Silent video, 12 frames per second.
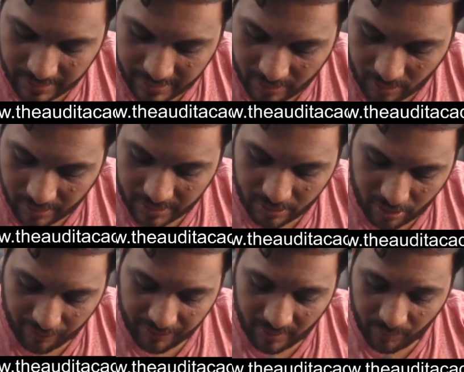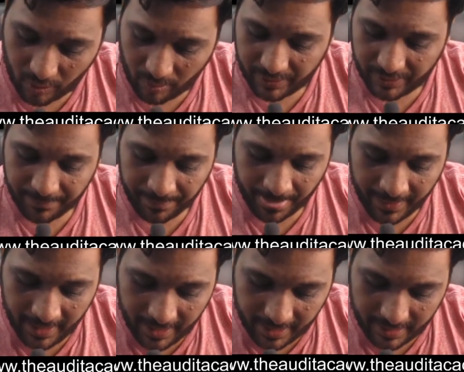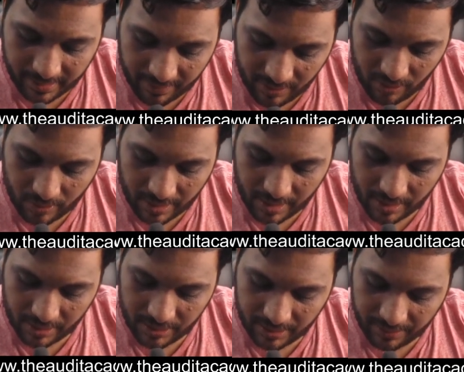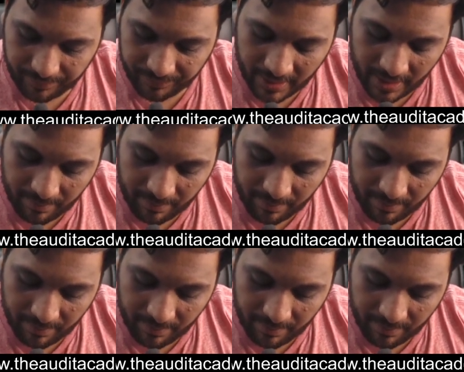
there or risk of improper revenue recognition.